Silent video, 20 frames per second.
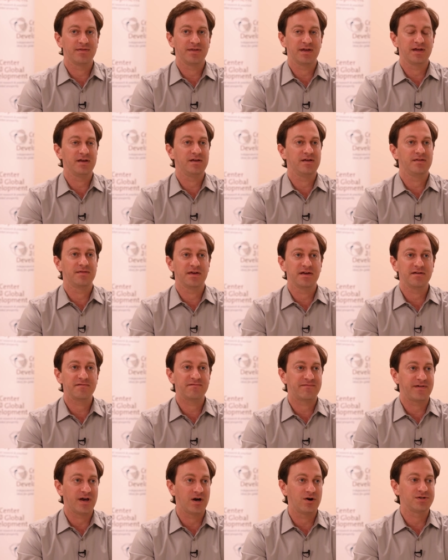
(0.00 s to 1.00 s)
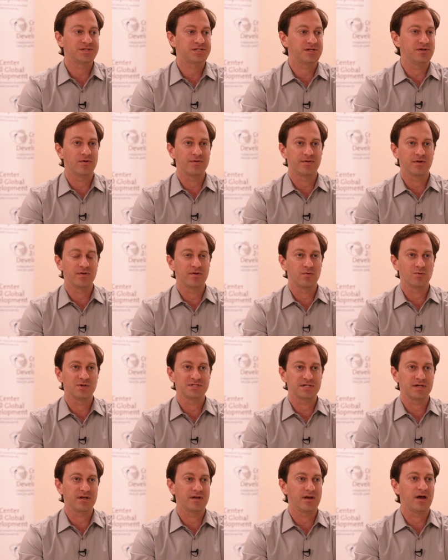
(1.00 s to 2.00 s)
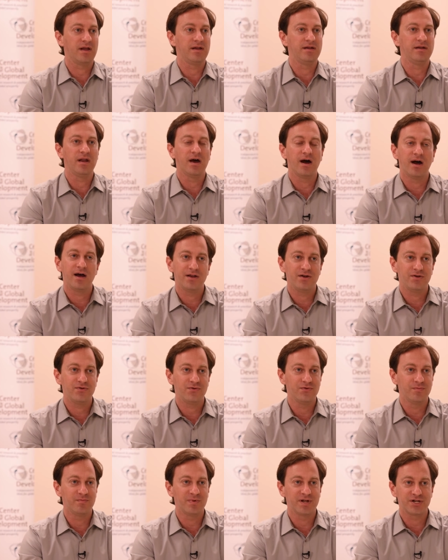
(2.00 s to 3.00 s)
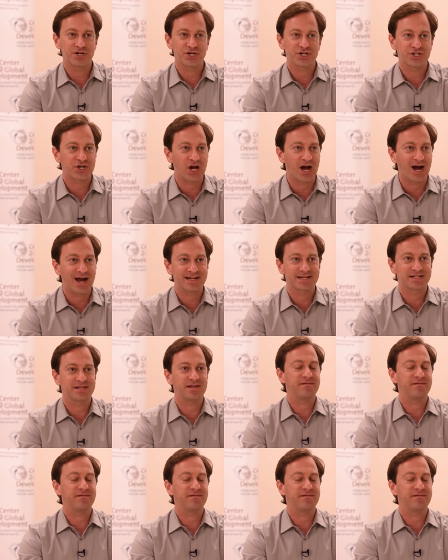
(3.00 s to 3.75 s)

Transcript: They, they felt, you know, there, there was a, a nun who'd been shot.